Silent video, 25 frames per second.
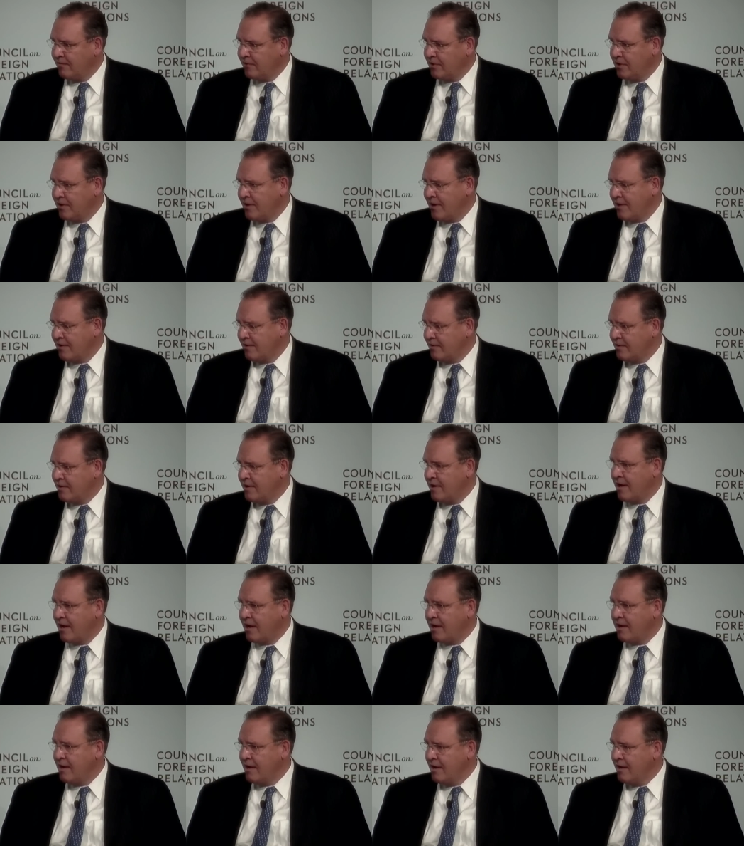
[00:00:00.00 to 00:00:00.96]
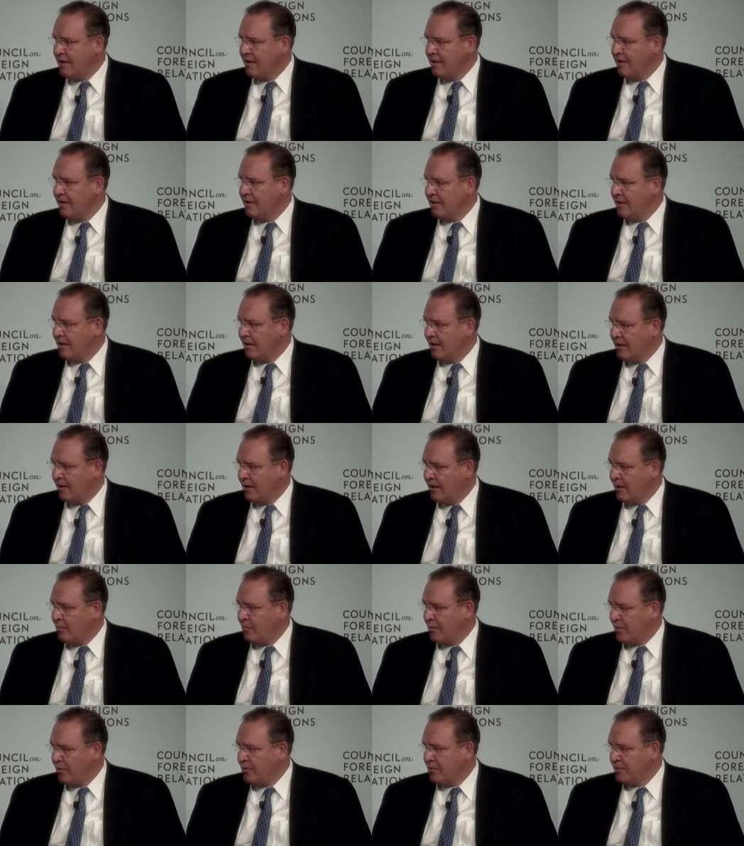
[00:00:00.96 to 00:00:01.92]
At the end of the day, Uh,
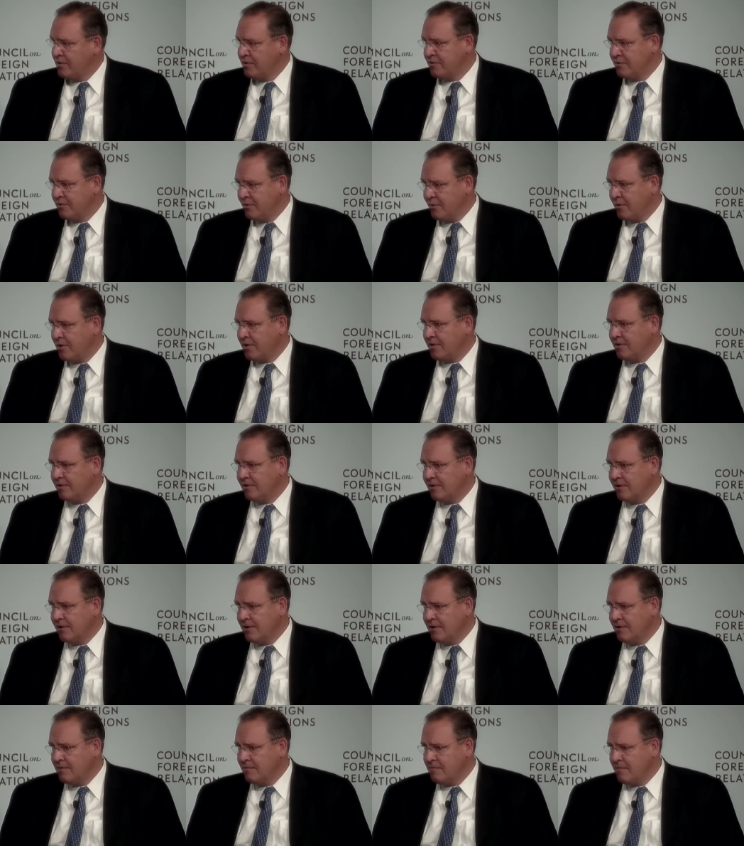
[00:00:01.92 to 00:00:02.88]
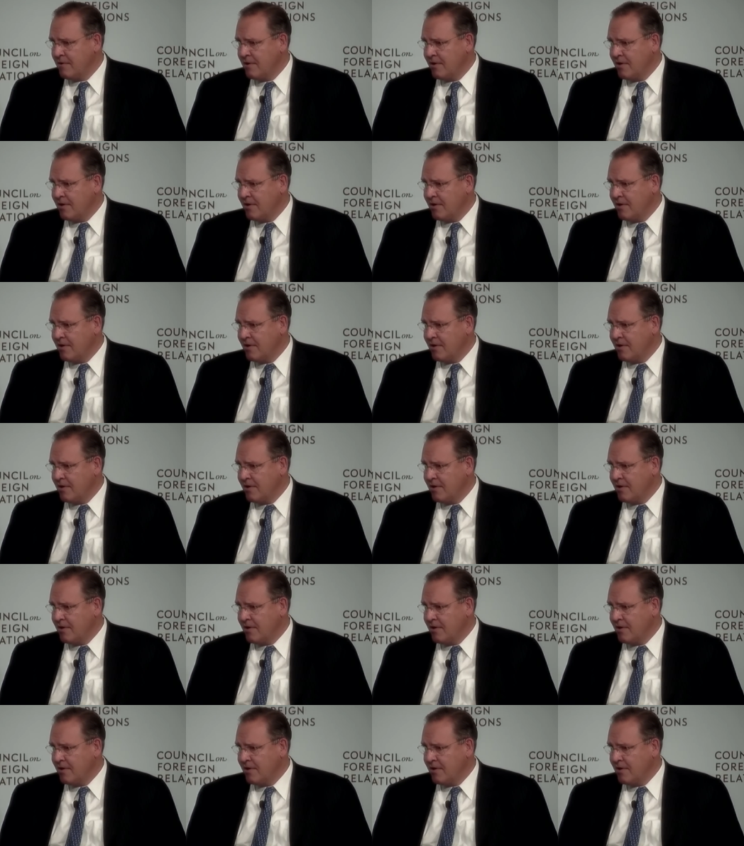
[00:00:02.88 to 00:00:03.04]
we couldn't do it. Um,